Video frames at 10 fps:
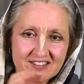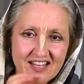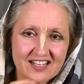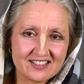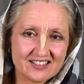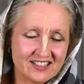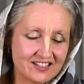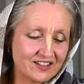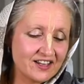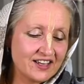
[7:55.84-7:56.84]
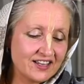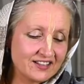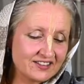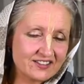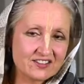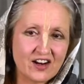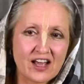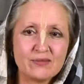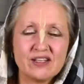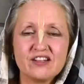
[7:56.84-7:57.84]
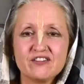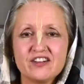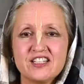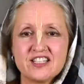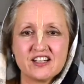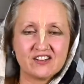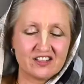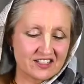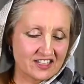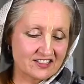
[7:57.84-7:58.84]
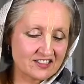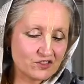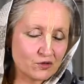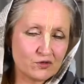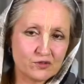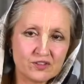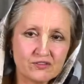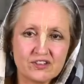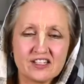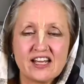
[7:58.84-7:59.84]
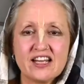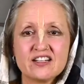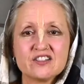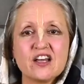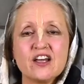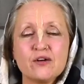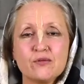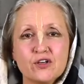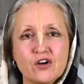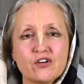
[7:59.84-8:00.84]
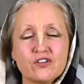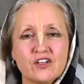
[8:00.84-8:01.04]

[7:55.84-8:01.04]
text here describing in a very general sense these all different airs, we can't